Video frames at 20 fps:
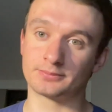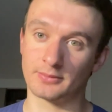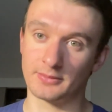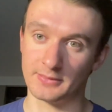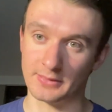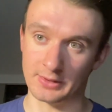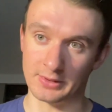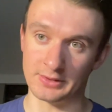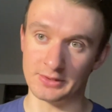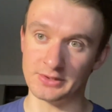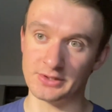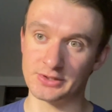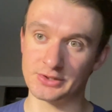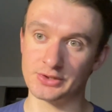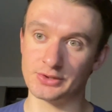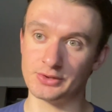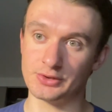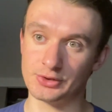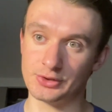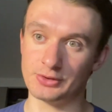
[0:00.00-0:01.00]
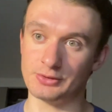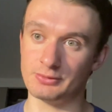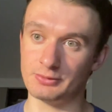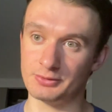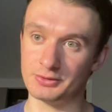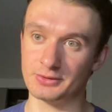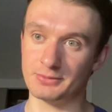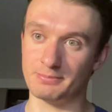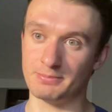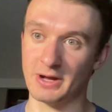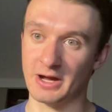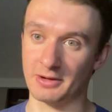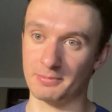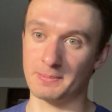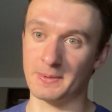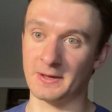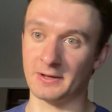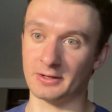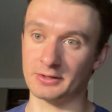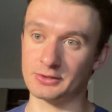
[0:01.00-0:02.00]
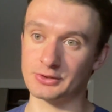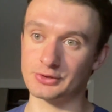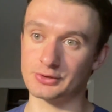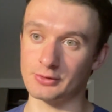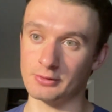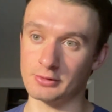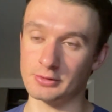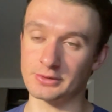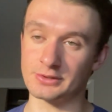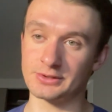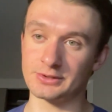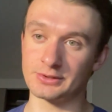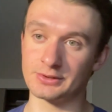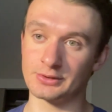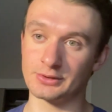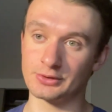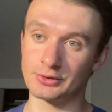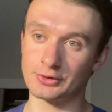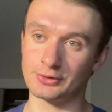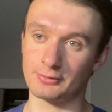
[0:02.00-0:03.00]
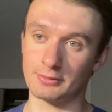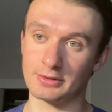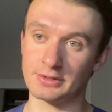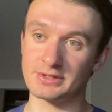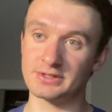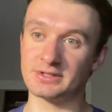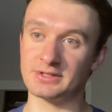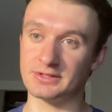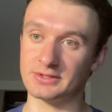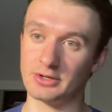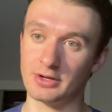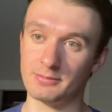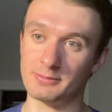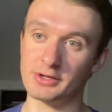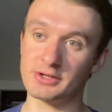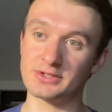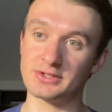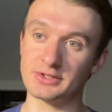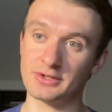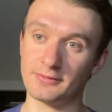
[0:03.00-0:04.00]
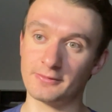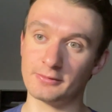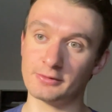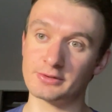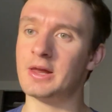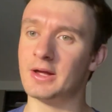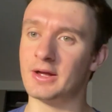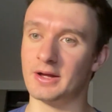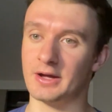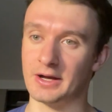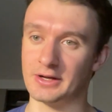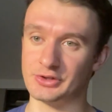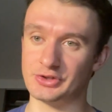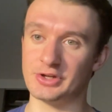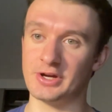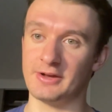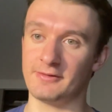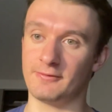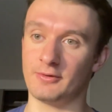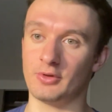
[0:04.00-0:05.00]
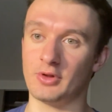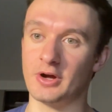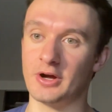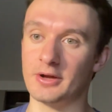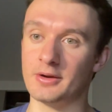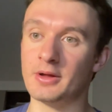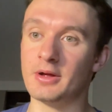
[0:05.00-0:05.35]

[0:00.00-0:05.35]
In addition to shoes, backpacks, shirts, shorts, this all makes a difference. I chafe a lot.